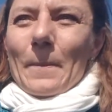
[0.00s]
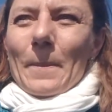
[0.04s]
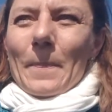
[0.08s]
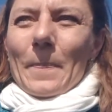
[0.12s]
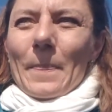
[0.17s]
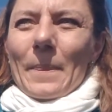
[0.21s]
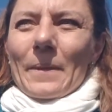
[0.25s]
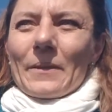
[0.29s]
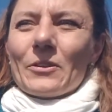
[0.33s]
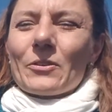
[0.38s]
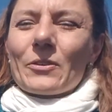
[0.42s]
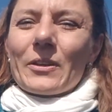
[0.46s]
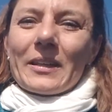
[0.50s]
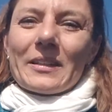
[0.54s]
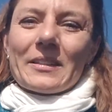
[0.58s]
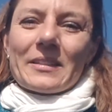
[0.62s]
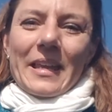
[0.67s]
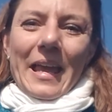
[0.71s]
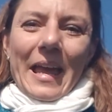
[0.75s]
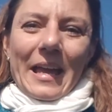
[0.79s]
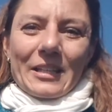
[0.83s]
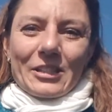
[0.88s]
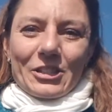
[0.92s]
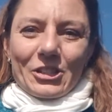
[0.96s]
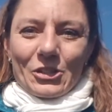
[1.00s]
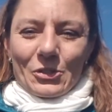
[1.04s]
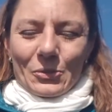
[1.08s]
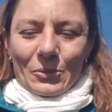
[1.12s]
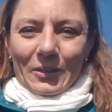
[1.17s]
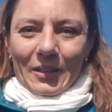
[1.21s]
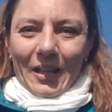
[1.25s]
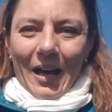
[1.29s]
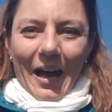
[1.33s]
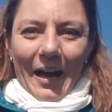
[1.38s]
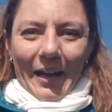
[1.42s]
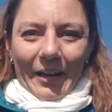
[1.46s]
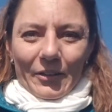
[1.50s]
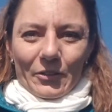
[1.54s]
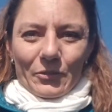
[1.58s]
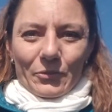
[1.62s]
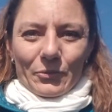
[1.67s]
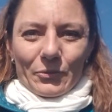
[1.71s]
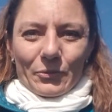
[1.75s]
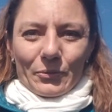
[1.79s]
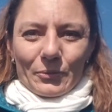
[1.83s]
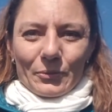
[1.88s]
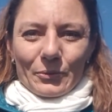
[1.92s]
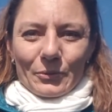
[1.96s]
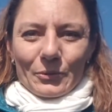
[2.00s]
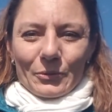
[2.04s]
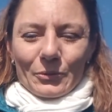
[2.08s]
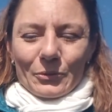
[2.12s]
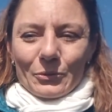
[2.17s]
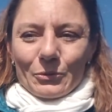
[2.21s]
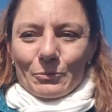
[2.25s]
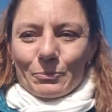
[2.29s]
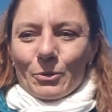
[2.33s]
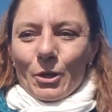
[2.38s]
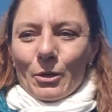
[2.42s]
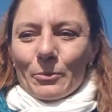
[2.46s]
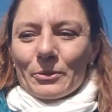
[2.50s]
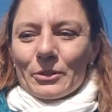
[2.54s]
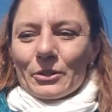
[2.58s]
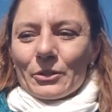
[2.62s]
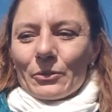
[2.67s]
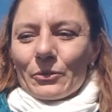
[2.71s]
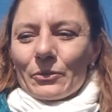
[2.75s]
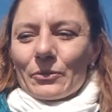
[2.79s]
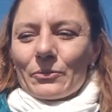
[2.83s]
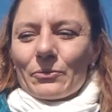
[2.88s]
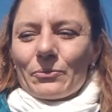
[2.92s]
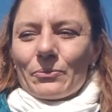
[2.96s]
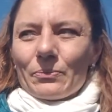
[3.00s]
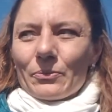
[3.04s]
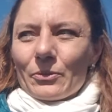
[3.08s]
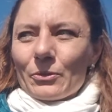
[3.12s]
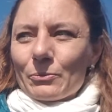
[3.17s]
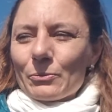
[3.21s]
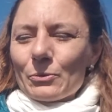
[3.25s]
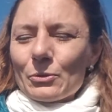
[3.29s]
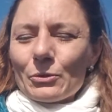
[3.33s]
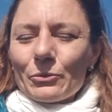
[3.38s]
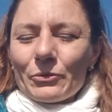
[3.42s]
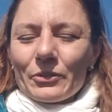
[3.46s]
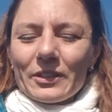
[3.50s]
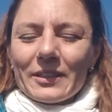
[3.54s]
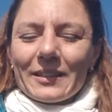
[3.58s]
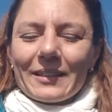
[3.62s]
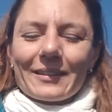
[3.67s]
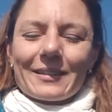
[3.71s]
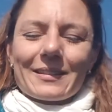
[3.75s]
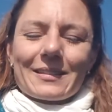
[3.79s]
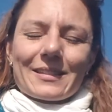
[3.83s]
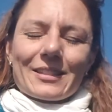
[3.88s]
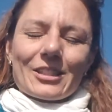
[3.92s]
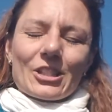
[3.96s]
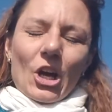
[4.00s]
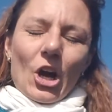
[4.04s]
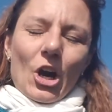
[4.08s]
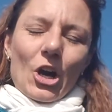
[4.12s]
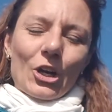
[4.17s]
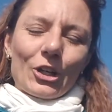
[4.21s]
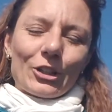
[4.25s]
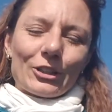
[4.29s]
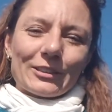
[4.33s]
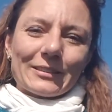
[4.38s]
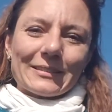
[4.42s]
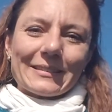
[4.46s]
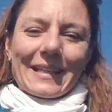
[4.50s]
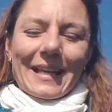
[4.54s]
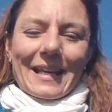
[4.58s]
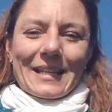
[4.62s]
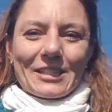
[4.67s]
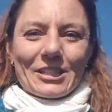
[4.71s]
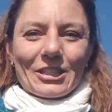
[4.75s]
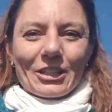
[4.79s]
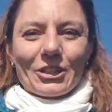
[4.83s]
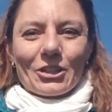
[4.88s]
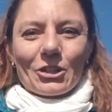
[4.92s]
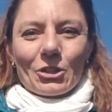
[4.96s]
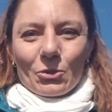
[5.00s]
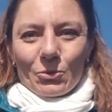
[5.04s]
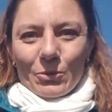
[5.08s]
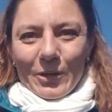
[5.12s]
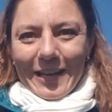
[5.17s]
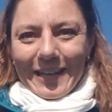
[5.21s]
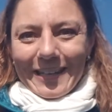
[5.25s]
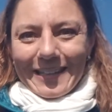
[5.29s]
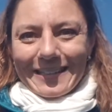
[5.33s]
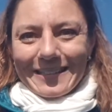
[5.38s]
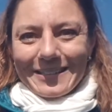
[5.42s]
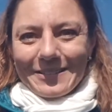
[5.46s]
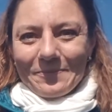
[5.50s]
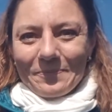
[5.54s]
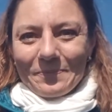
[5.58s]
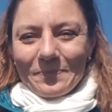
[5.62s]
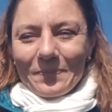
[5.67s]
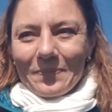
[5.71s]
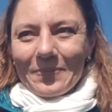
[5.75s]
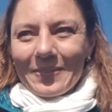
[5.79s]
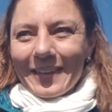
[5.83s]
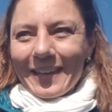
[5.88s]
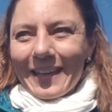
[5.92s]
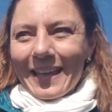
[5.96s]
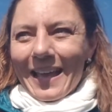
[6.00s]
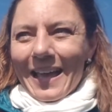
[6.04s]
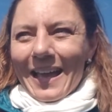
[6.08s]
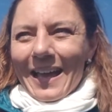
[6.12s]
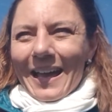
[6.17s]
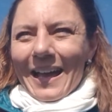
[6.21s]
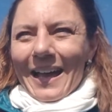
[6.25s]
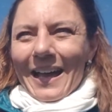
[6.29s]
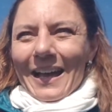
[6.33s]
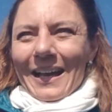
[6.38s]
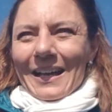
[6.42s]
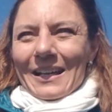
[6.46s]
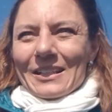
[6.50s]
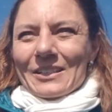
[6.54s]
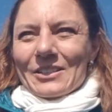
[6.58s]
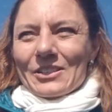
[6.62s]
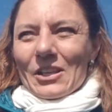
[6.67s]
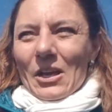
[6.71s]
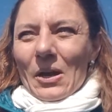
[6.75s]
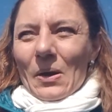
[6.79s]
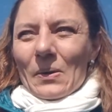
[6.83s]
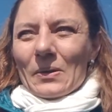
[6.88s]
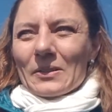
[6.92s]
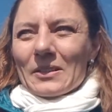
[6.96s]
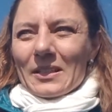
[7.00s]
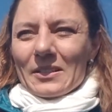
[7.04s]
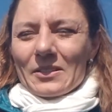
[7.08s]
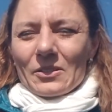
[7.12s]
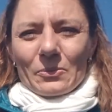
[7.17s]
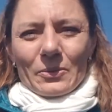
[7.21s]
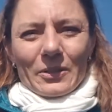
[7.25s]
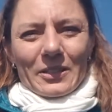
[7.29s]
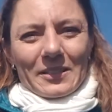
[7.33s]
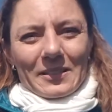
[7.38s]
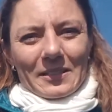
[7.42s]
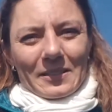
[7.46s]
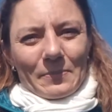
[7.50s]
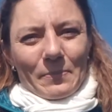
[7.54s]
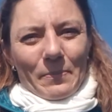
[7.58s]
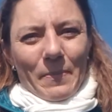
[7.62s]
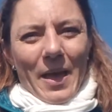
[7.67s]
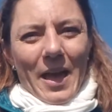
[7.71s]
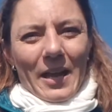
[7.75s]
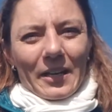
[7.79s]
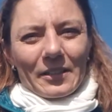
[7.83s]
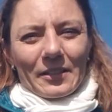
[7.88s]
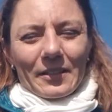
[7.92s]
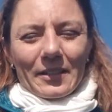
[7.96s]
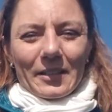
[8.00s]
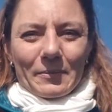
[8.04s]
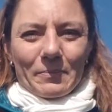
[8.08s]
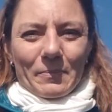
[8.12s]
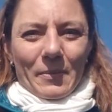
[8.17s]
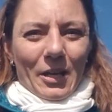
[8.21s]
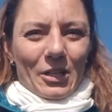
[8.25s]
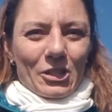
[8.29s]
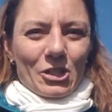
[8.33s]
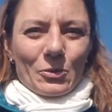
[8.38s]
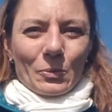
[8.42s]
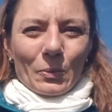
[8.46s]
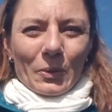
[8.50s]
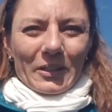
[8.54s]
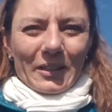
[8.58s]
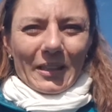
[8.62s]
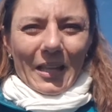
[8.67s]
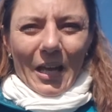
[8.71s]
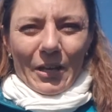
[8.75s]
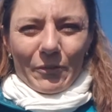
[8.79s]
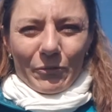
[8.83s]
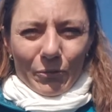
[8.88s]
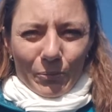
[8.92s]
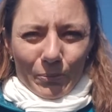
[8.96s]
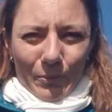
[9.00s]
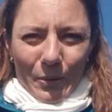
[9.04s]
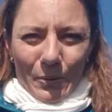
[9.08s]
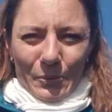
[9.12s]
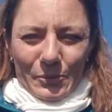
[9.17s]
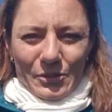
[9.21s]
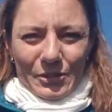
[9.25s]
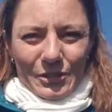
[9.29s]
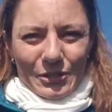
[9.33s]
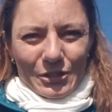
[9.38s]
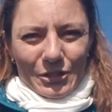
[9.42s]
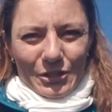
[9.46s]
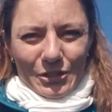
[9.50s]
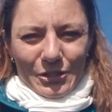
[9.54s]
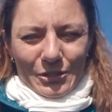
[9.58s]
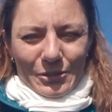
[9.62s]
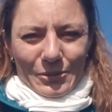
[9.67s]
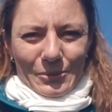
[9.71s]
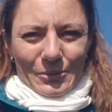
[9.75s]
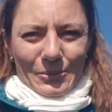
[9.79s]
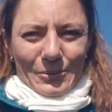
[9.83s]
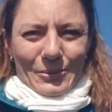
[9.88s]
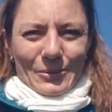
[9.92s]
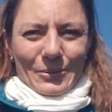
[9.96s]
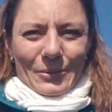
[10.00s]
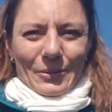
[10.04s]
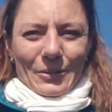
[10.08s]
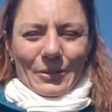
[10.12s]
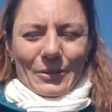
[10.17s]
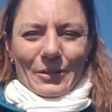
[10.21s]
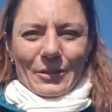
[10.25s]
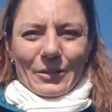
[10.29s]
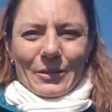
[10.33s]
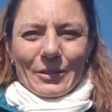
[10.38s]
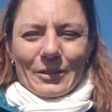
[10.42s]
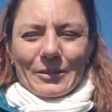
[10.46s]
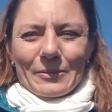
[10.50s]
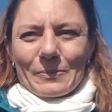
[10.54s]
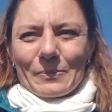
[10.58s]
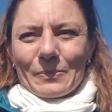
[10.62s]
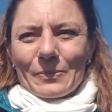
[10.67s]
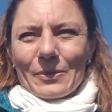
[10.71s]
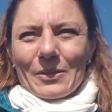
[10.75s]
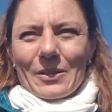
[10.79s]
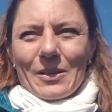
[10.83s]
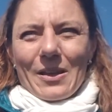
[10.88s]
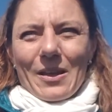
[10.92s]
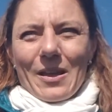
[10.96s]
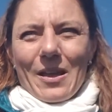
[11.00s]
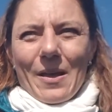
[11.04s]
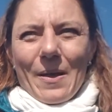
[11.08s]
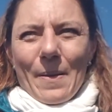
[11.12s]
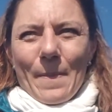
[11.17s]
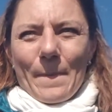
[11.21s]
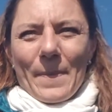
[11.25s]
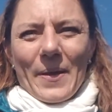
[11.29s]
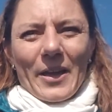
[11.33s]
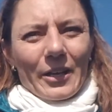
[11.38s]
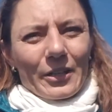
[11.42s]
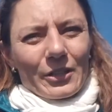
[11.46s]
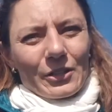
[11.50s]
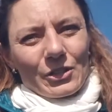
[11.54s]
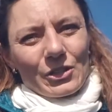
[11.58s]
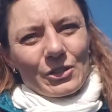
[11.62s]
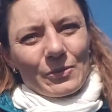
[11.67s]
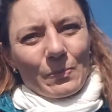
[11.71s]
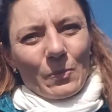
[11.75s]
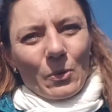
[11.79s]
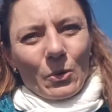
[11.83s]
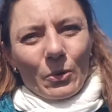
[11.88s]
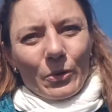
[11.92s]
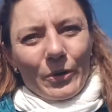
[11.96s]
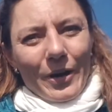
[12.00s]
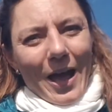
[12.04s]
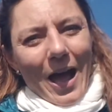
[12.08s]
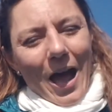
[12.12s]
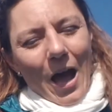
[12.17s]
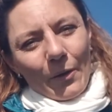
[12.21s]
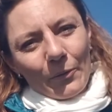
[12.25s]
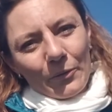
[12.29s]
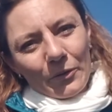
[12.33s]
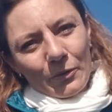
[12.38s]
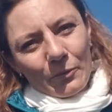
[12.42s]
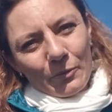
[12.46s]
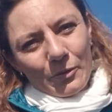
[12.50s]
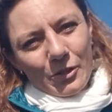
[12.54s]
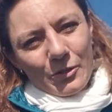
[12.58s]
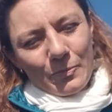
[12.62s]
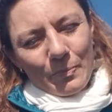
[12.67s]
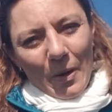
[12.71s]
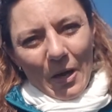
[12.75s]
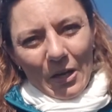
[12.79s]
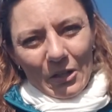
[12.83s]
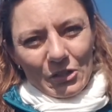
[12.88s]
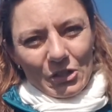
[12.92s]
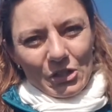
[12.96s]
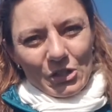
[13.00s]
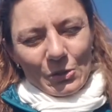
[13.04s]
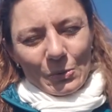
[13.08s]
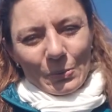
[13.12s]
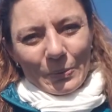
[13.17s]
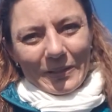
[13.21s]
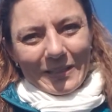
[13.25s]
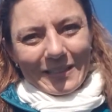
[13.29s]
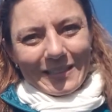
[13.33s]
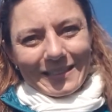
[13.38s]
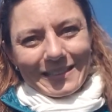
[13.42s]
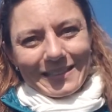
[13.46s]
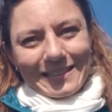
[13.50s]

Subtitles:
you can dance to life. You probably know the movie and the song, Dancing in the Rain. So it doesn't really matter that much what life throws at you. It matters more how you respond to it.